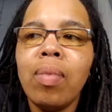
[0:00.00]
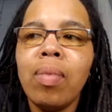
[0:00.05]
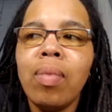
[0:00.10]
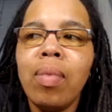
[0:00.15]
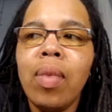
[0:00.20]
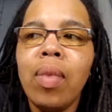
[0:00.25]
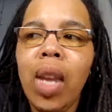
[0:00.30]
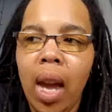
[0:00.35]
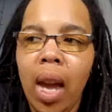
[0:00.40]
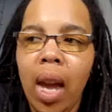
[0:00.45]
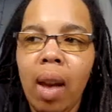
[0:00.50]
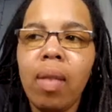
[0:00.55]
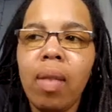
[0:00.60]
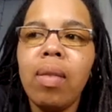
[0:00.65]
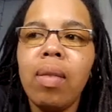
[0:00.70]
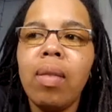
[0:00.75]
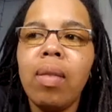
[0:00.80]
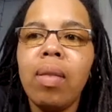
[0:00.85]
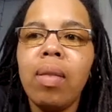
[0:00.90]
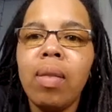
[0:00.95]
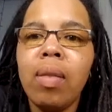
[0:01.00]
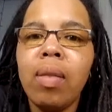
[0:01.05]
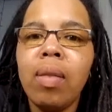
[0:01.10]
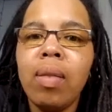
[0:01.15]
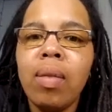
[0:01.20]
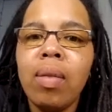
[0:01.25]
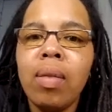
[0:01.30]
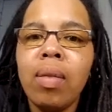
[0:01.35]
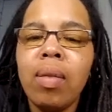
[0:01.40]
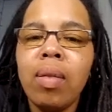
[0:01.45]

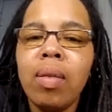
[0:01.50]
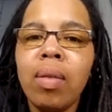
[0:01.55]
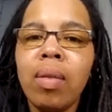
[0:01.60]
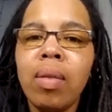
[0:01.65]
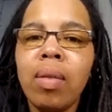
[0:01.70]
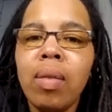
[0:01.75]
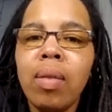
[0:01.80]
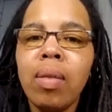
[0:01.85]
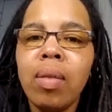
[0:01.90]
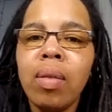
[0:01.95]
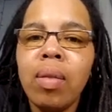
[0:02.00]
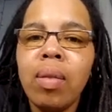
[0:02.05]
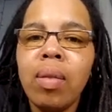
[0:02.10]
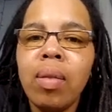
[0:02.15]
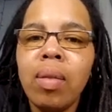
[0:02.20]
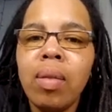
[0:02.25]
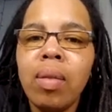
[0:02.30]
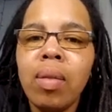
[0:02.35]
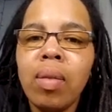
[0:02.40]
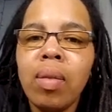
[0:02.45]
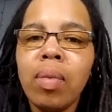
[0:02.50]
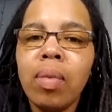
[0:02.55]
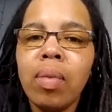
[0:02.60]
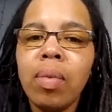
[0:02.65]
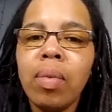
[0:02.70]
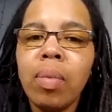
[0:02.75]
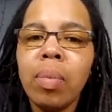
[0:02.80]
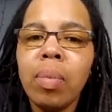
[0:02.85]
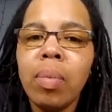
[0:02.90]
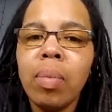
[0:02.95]

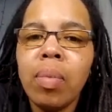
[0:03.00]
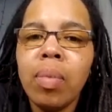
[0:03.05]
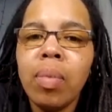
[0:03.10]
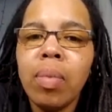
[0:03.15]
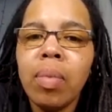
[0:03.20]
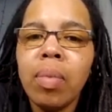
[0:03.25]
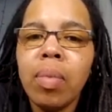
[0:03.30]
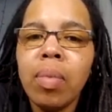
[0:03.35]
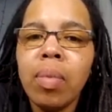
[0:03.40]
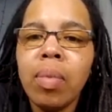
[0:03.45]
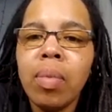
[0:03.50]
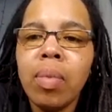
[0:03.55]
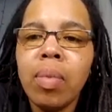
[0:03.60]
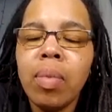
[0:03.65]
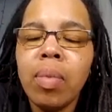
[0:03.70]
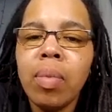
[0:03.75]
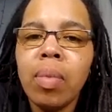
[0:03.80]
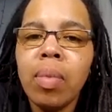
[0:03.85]
(silent)